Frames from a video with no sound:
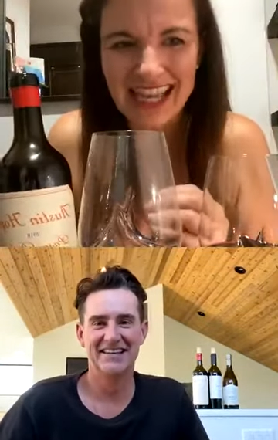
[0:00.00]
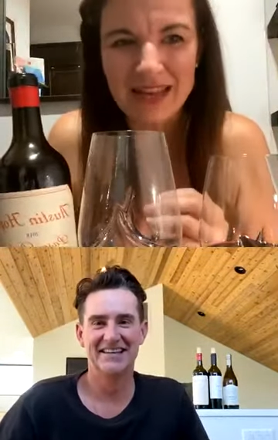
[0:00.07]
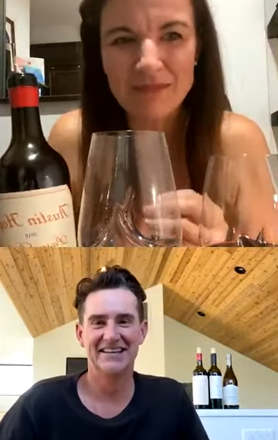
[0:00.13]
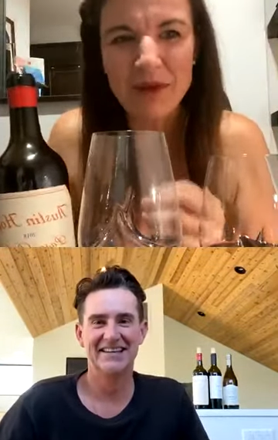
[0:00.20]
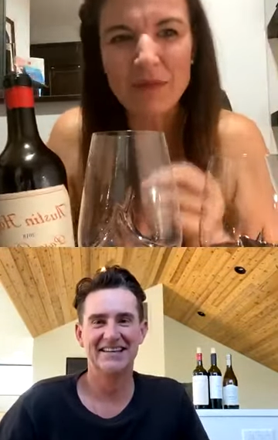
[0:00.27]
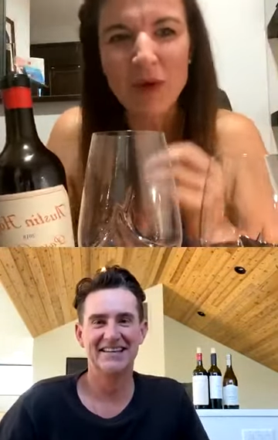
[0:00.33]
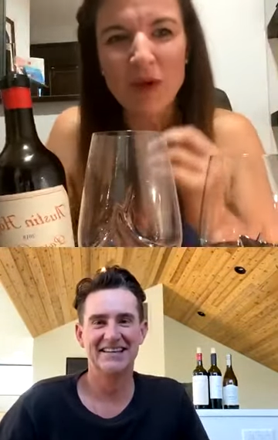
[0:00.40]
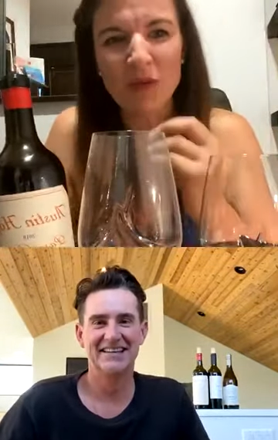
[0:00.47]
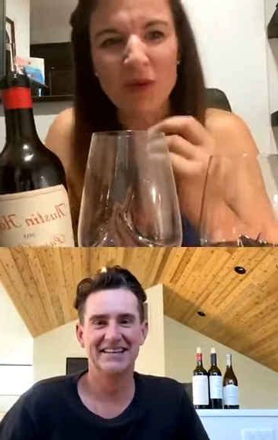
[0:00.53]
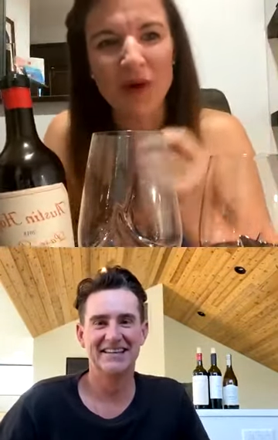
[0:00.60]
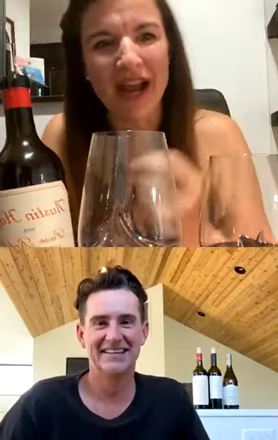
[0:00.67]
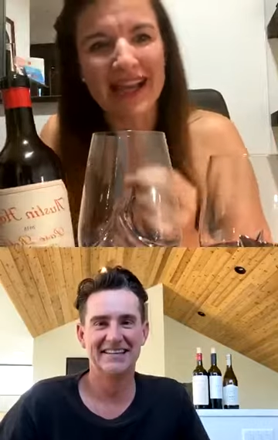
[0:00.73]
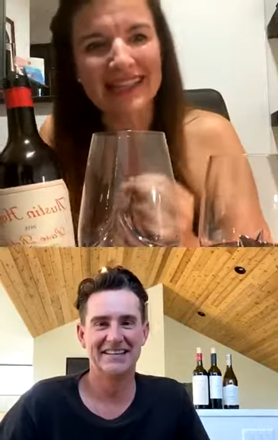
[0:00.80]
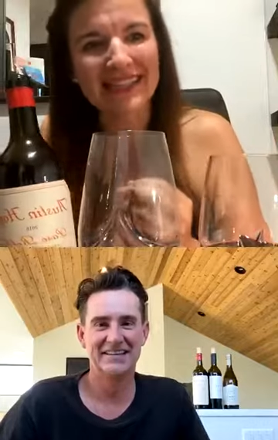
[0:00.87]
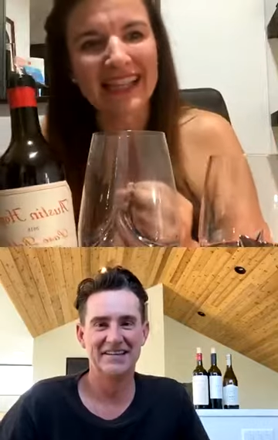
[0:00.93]
Speaker 1: And people were
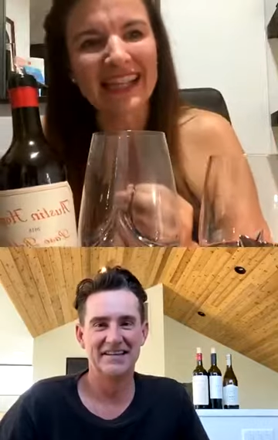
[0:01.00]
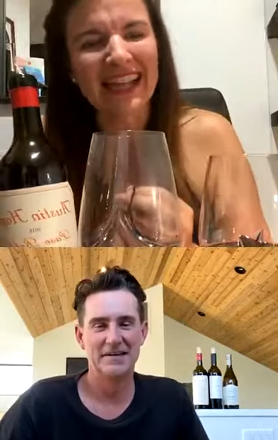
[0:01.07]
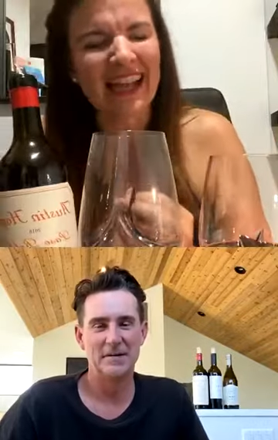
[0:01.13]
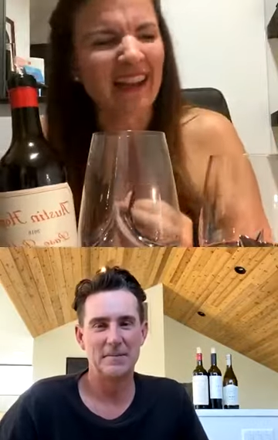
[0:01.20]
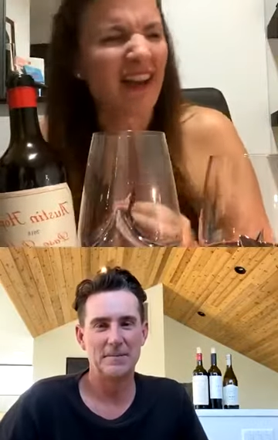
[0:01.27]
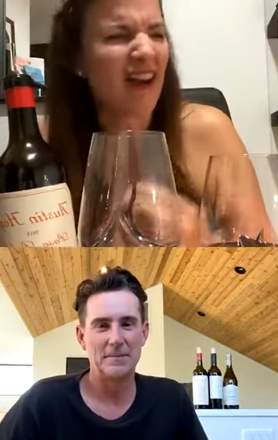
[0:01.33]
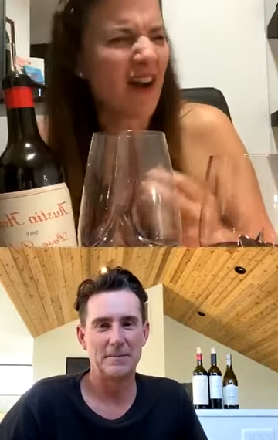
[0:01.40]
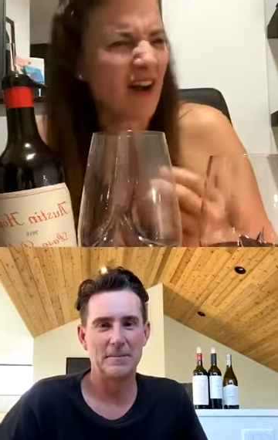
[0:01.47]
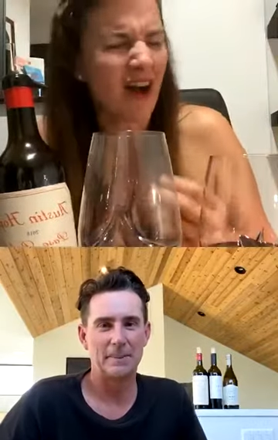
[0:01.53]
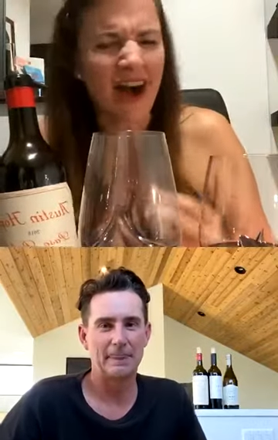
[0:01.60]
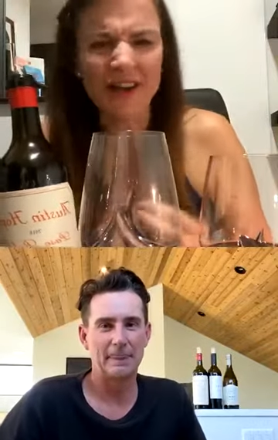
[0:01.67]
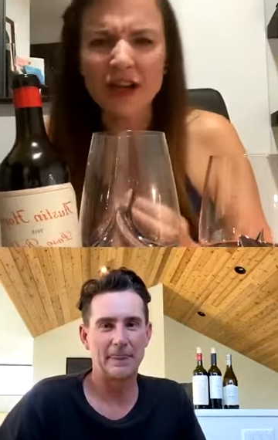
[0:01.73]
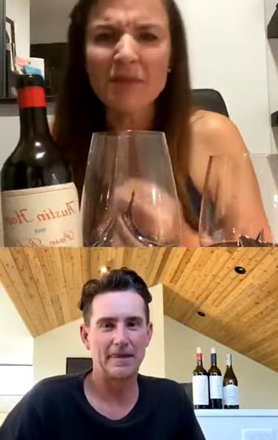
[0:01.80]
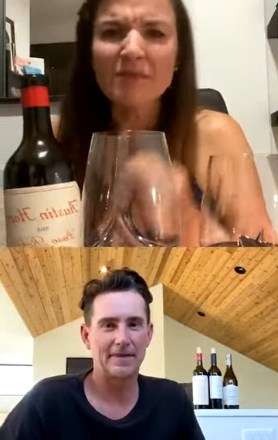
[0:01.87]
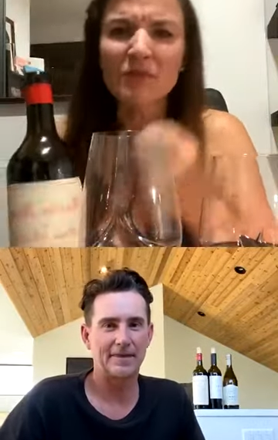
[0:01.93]
asking like, oh, how
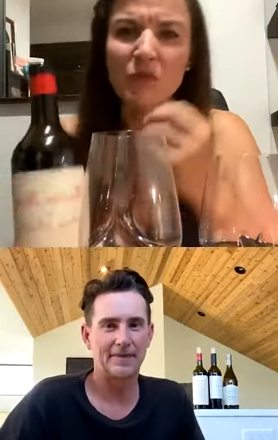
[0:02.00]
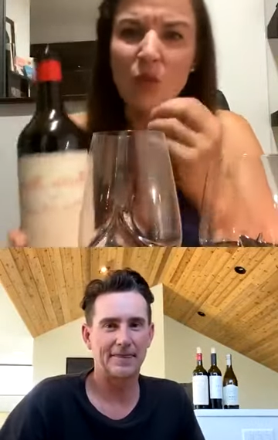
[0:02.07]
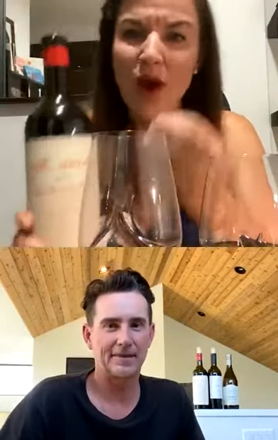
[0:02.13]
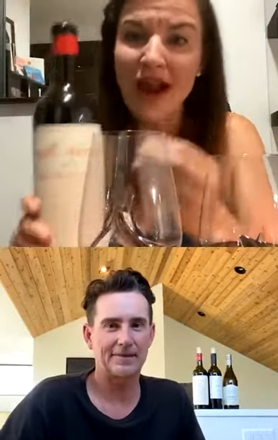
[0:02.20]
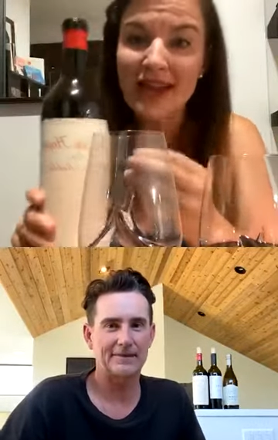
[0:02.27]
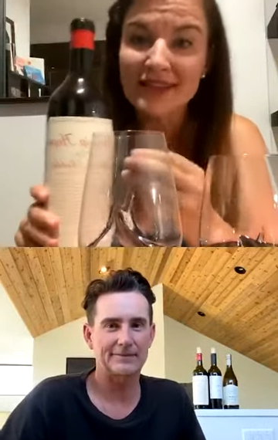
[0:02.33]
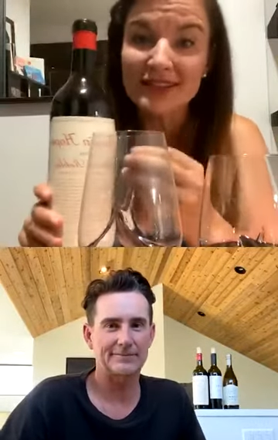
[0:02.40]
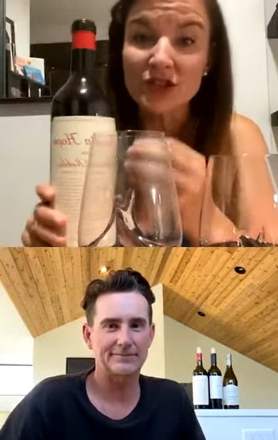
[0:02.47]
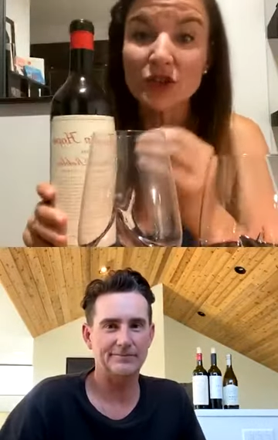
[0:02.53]
come wines?